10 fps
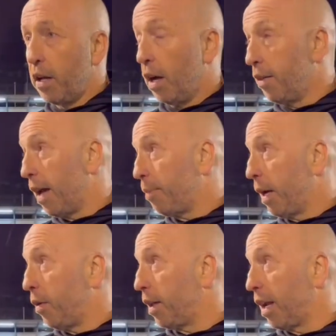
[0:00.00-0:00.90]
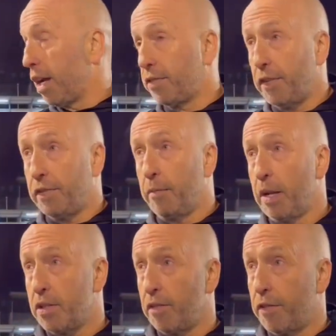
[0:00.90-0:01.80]
and their period in the last 15
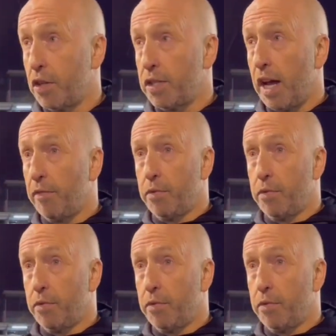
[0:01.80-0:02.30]
minutes of the first half